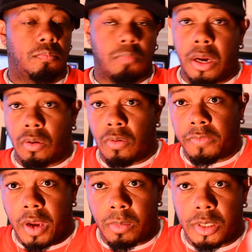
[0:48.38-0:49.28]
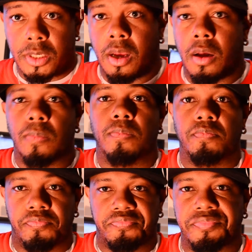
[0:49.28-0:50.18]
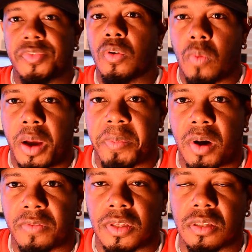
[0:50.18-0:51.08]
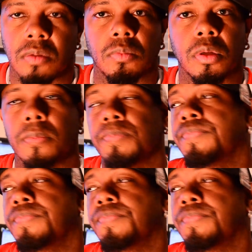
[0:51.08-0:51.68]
microfiber towel, wipe off the tumbler.